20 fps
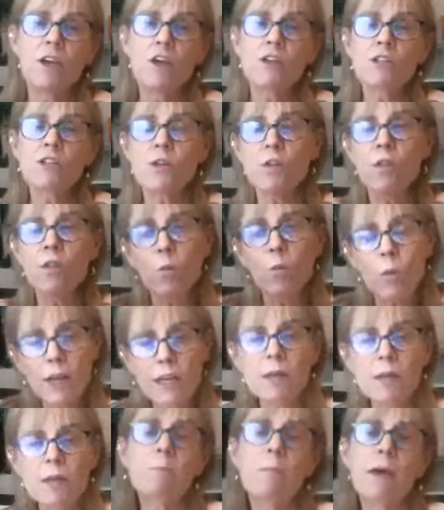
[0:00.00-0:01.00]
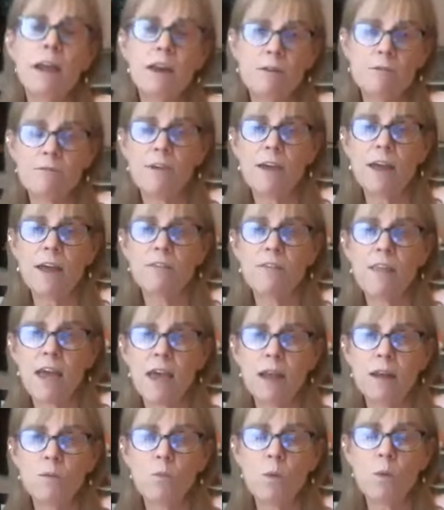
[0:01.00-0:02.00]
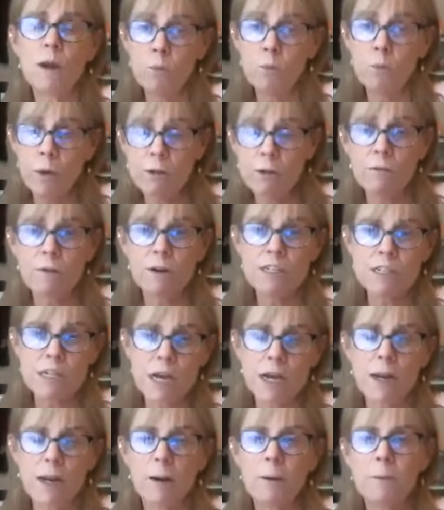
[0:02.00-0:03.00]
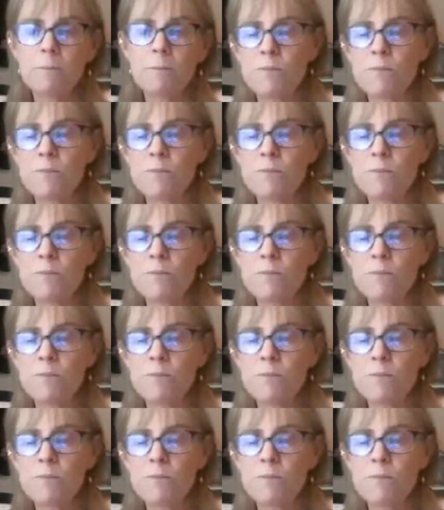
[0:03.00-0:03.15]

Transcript: so that we can benefit then when we retire.